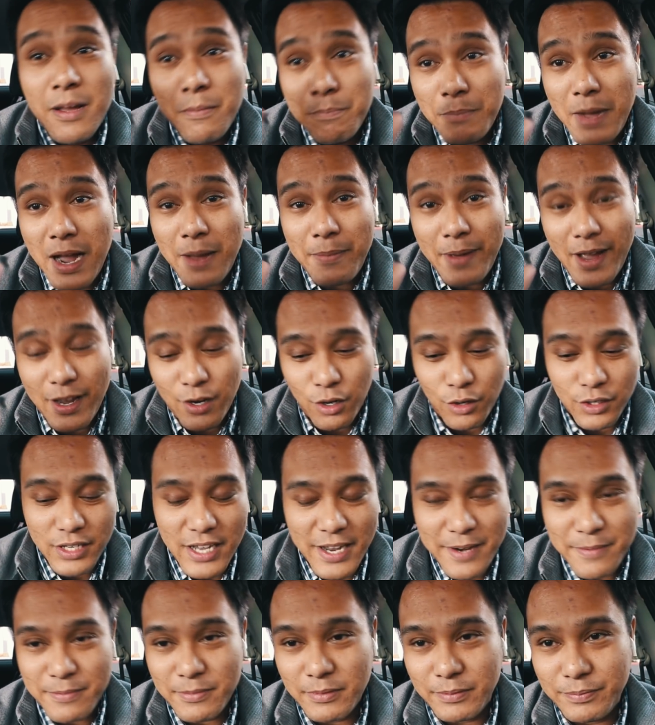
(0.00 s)
My bad, hold
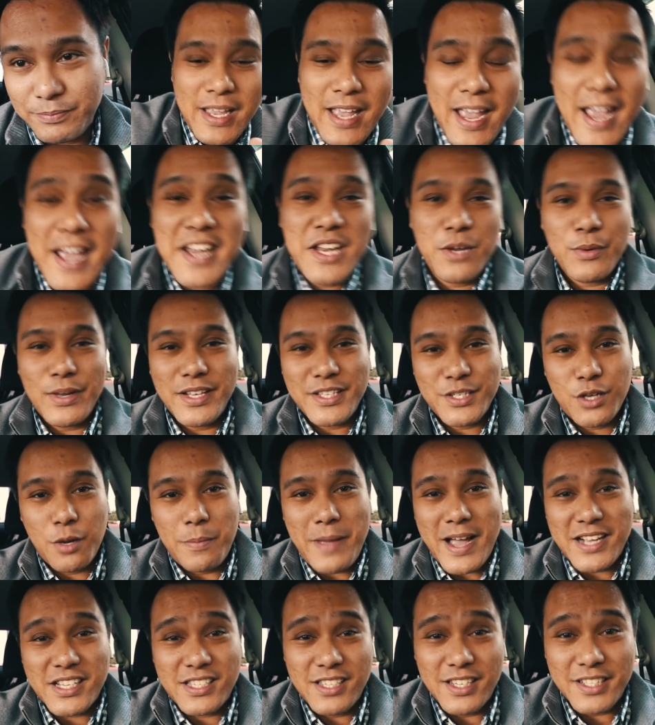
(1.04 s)
on. Anyway, let's go
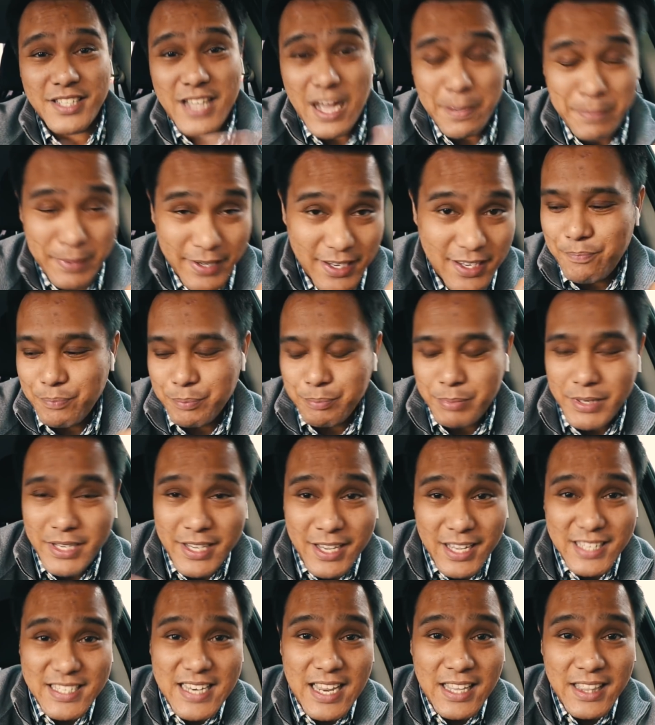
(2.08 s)
back to the topic.
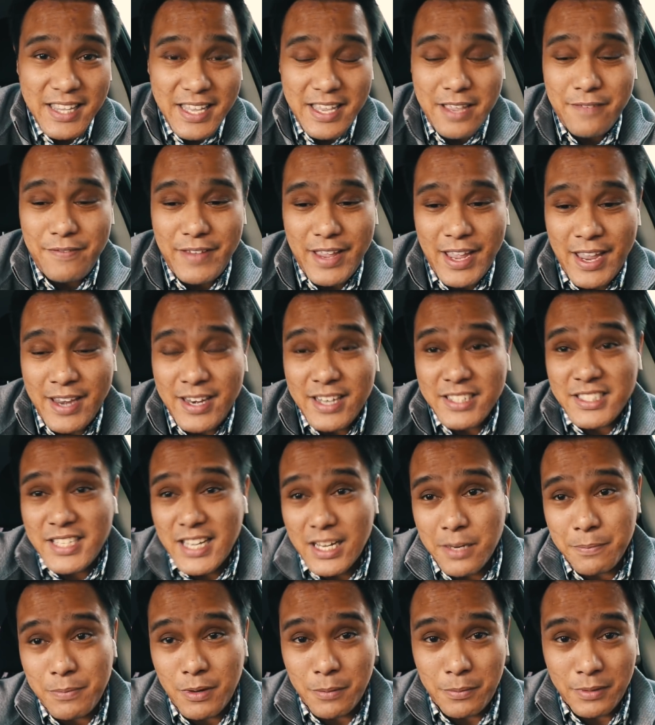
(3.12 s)
Because I live in a
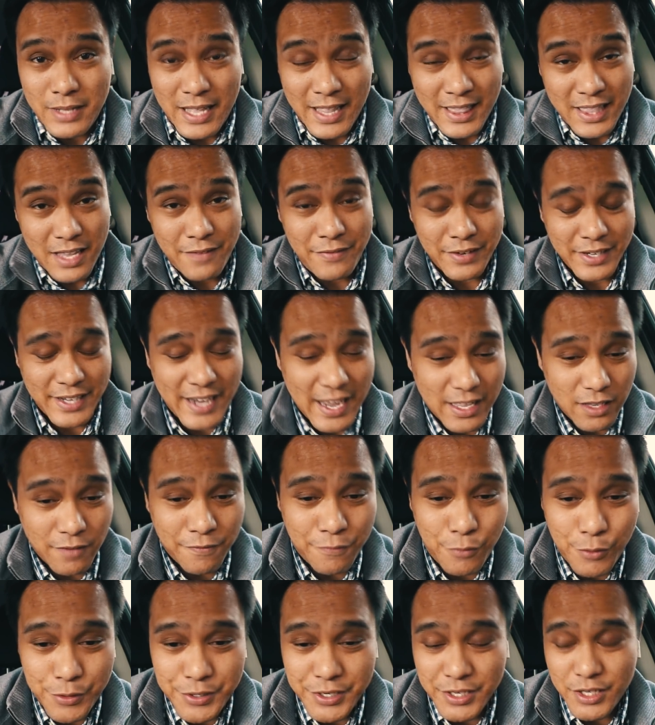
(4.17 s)
tech bubble, I live in
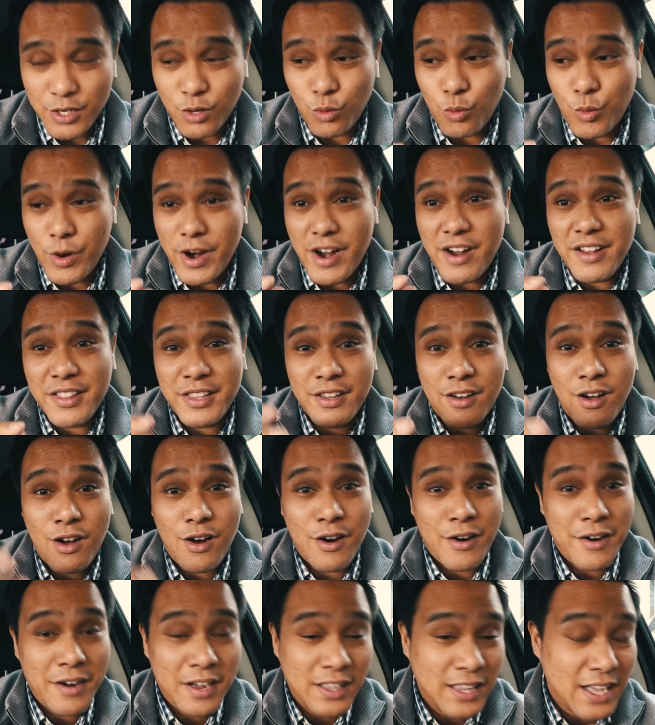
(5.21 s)
California where there
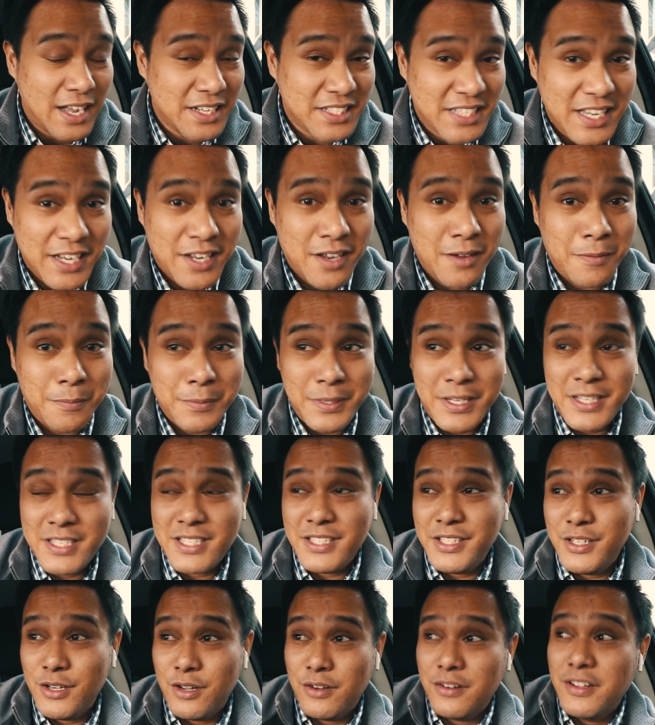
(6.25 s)
are a lot of tech companies,
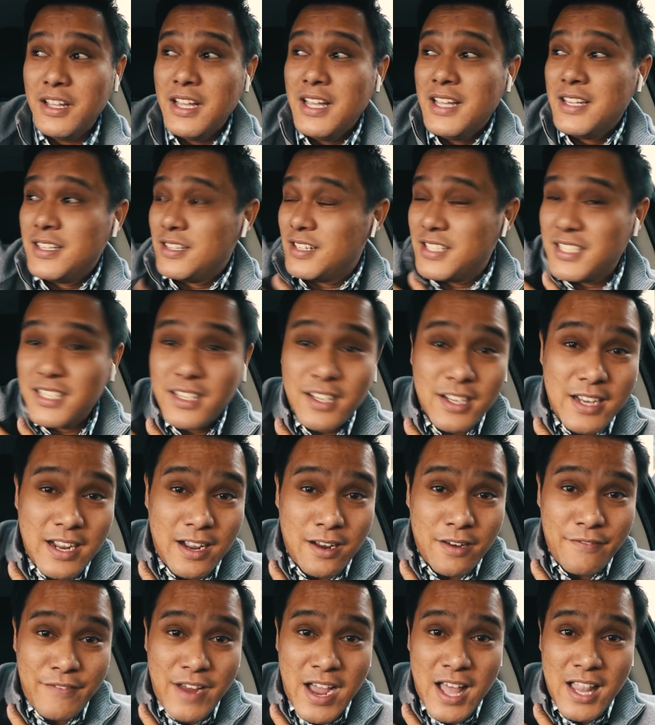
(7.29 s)
you know, the
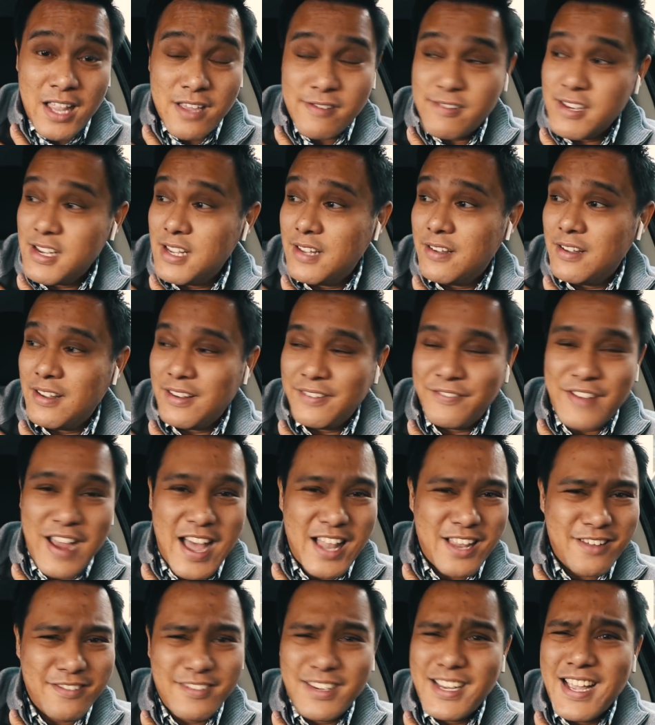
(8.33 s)
Silicon Valley,
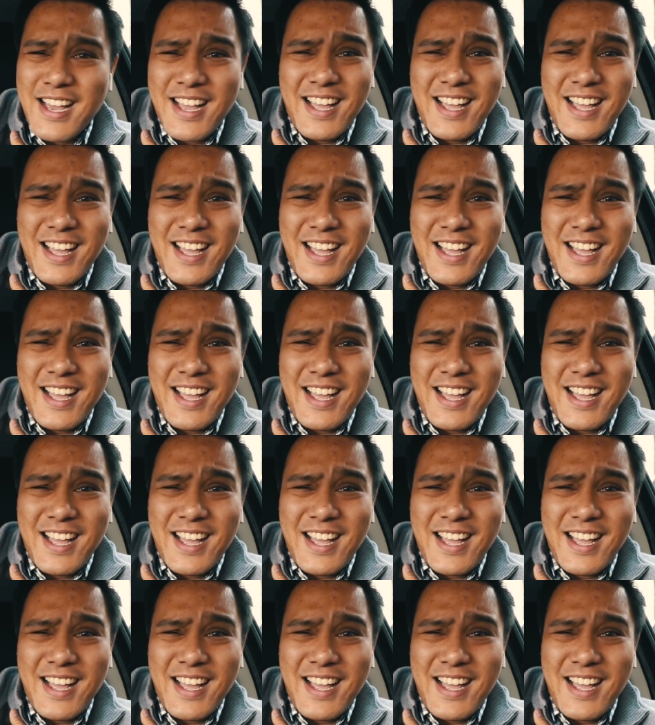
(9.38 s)
Valley.